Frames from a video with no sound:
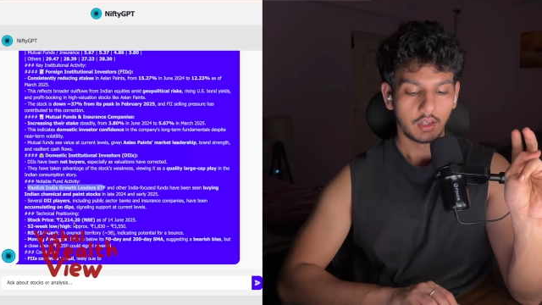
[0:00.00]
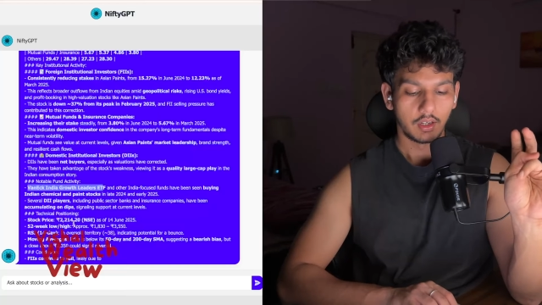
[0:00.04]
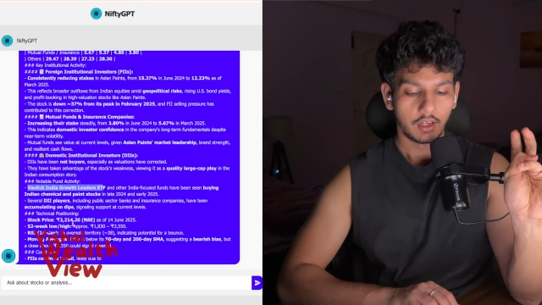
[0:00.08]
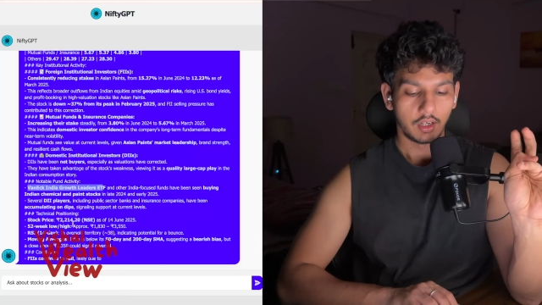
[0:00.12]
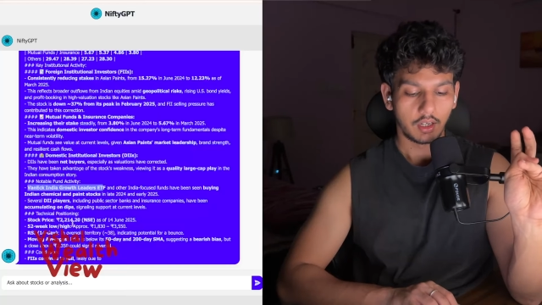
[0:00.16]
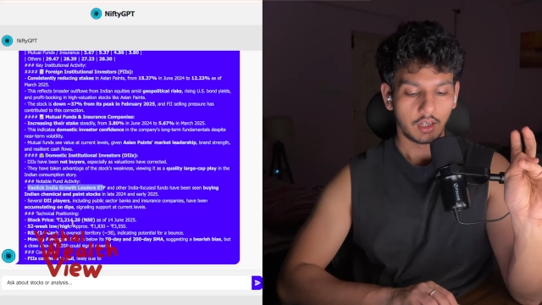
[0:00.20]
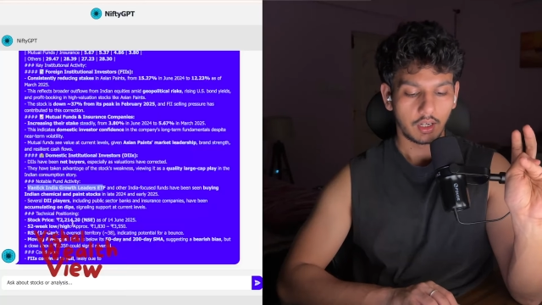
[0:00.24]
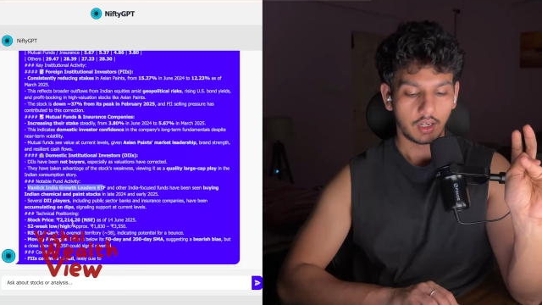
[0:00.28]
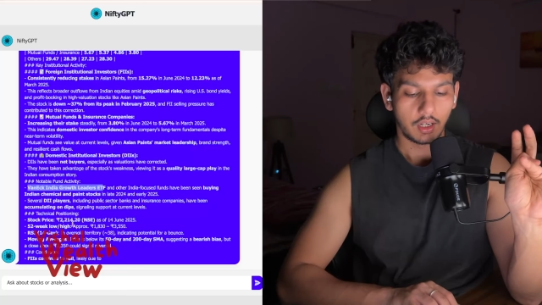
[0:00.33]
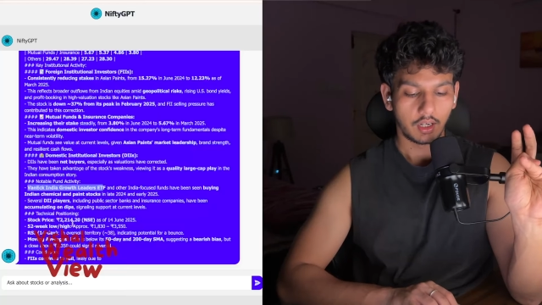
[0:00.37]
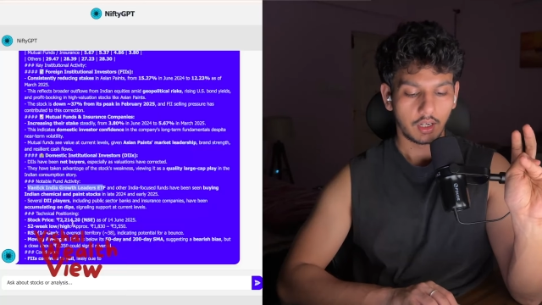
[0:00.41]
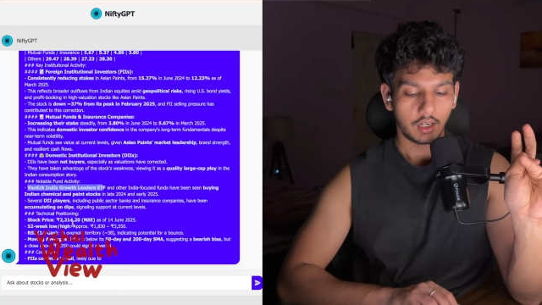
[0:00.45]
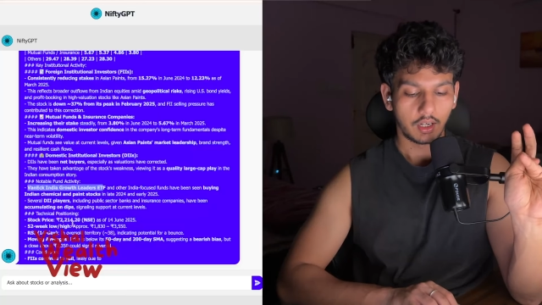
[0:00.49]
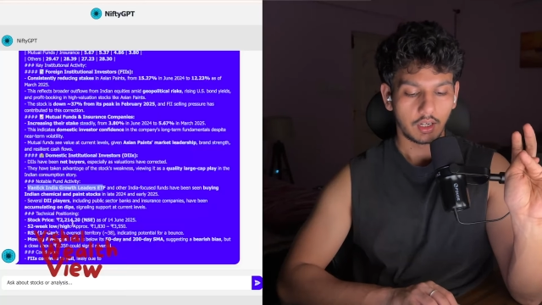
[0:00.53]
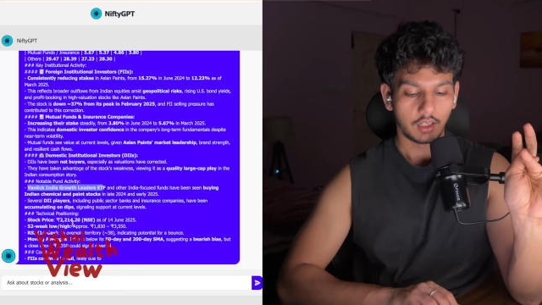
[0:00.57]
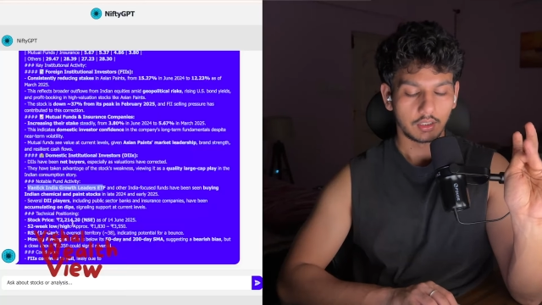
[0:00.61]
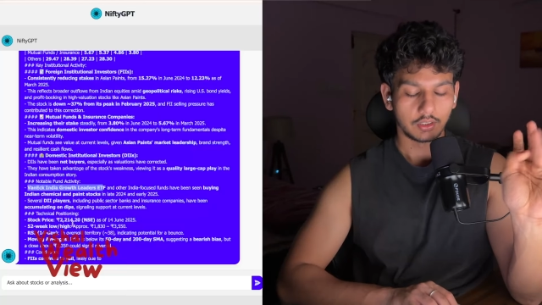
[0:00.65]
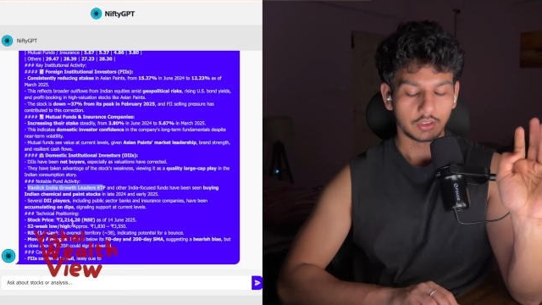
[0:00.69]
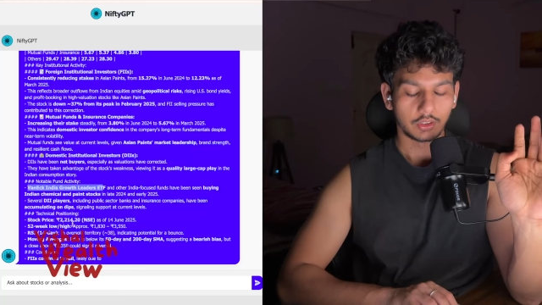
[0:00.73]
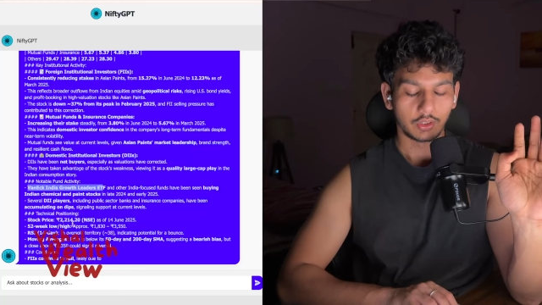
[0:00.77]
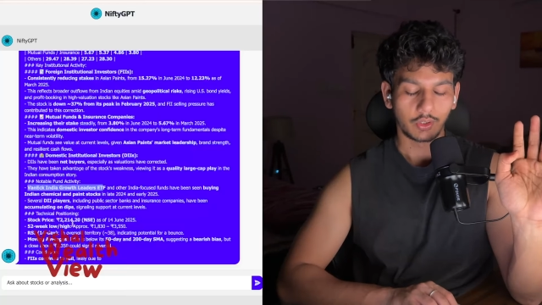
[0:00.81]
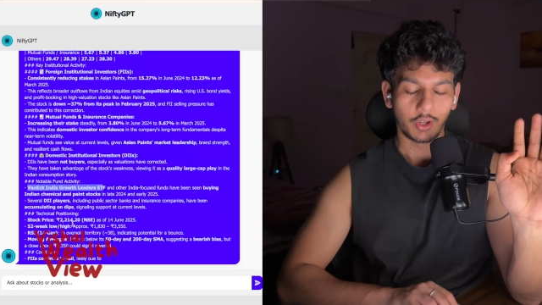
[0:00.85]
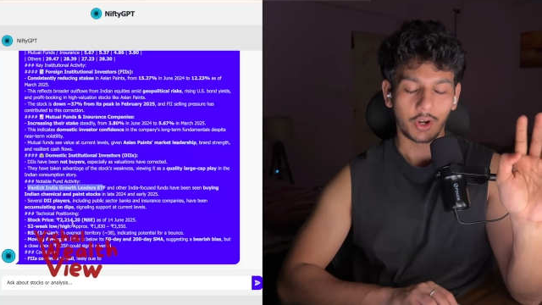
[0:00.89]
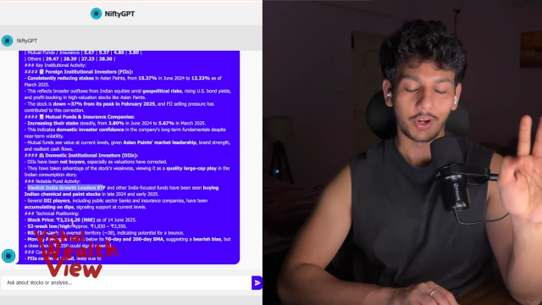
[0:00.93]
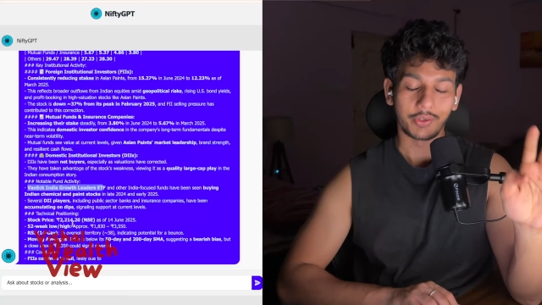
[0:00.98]

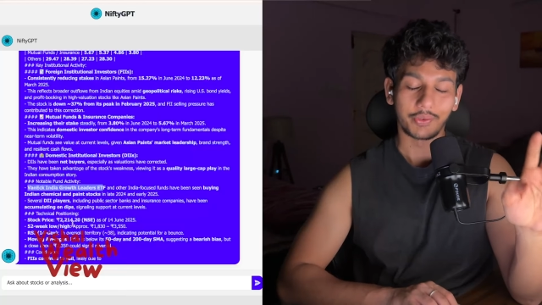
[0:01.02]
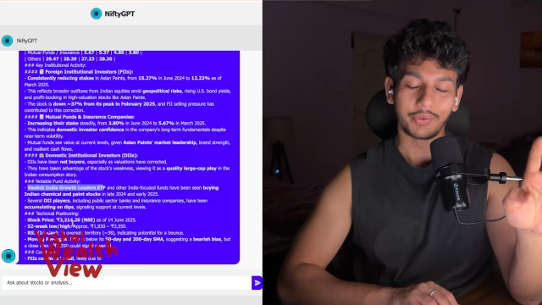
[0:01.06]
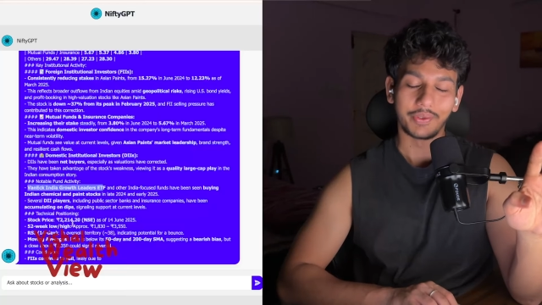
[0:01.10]
not